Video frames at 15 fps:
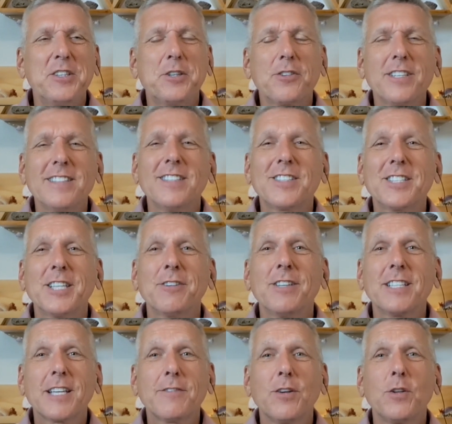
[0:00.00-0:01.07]
During this
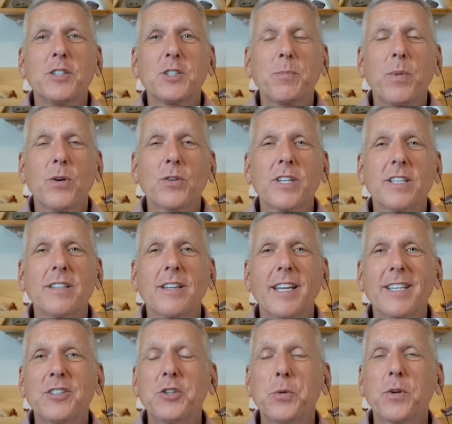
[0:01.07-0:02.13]
series, I've only spoken
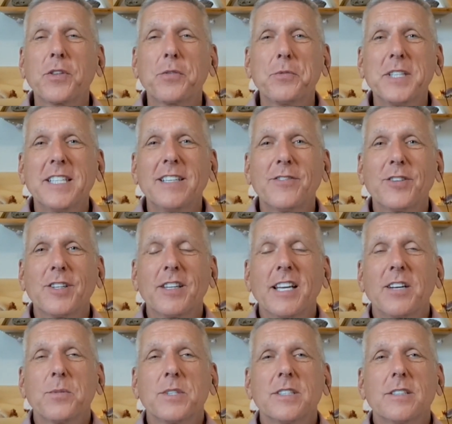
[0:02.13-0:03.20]
like 2 or 3 different
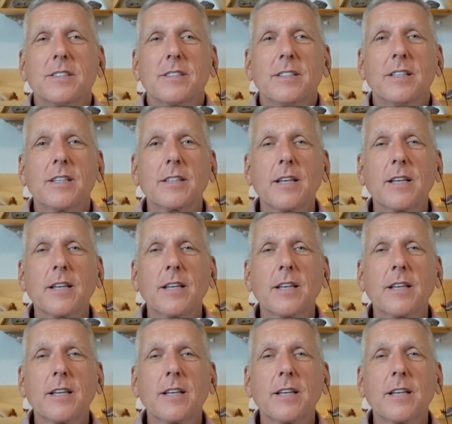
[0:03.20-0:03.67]
languages.